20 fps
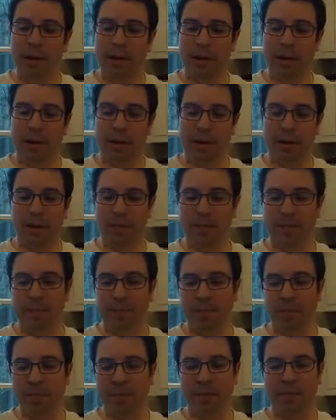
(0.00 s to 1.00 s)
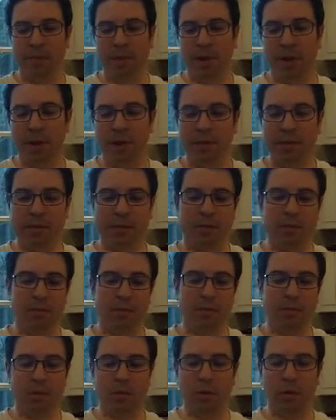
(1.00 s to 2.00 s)
Some guys
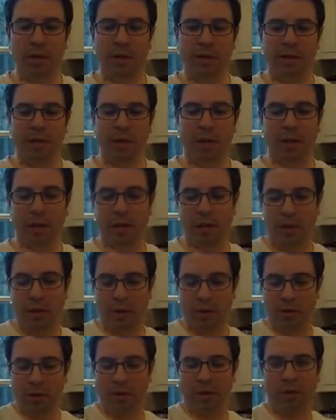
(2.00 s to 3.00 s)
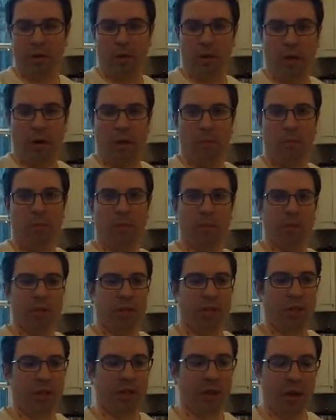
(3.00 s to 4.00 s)
do like to tuck it underneath their arm when they're
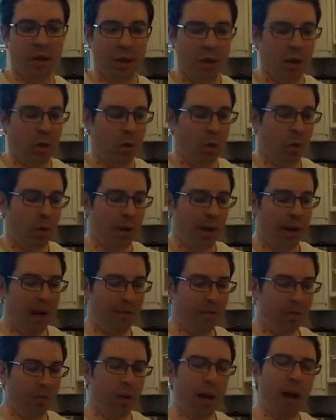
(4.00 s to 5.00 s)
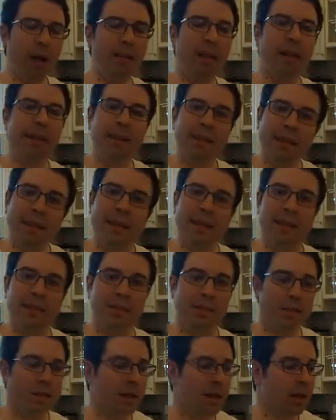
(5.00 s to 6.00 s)
jigging. When you have a rod like
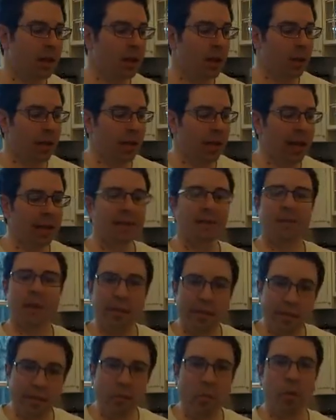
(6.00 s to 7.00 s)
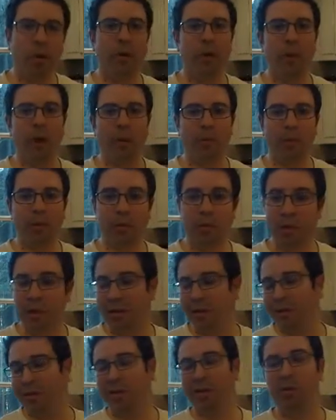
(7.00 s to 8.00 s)
this, it doesn't wear you out when you're
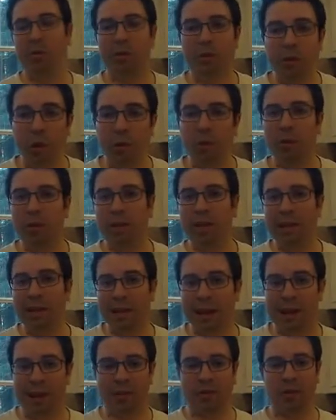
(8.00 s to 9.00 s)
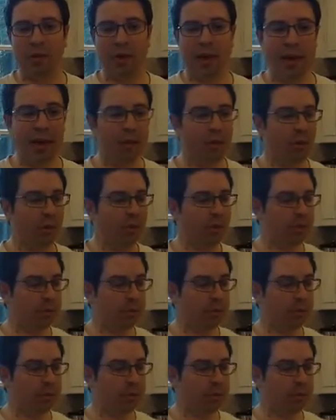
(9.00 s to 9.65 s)
jigging, so you don't need that extra handle.